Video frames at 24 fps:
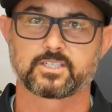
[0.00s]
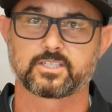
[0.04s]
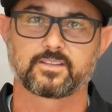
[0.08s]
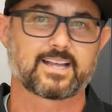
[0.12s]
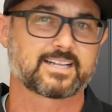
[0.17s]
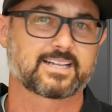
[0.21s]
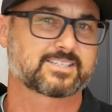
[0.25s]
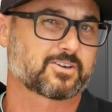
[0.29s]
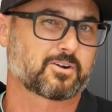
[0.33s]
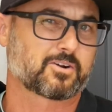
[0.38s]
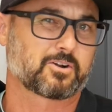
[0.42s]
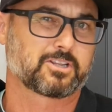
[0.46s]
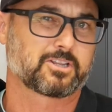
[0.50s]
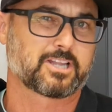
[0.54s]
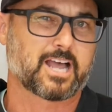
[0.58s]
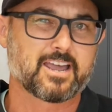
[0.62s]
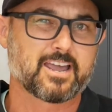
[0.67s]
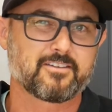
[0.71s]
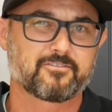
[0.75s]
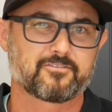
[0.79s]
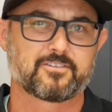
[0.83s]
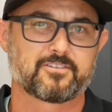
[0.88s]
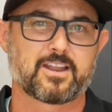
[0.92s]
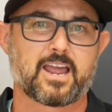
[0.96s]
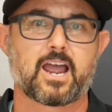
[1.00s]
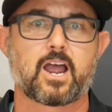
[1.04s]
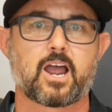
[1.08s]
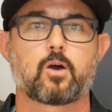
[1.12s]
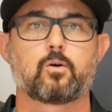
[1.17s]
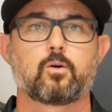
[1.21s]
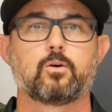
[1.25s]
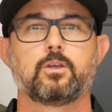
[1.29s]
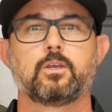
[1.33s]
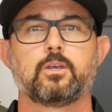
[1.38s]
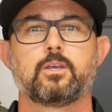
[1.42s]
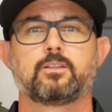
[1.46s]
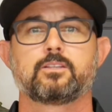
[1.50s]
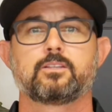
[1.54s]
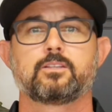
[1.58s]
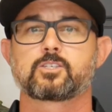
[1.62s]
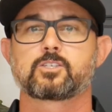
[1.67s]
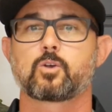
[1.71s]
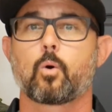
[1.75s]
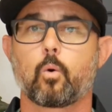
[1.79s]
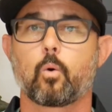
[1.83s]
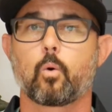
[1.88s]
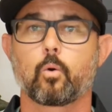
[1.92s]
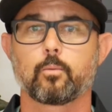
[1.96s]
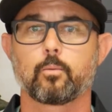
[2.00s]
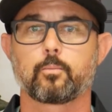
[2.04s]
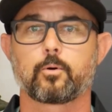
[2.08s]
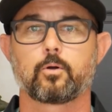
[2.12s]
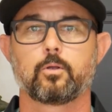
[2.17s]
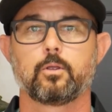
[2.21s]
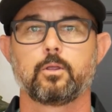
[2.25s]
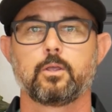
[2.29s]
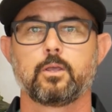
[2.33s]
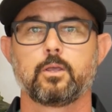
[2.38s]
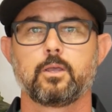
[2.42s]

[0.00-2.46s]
and that's our life now. This is horrible.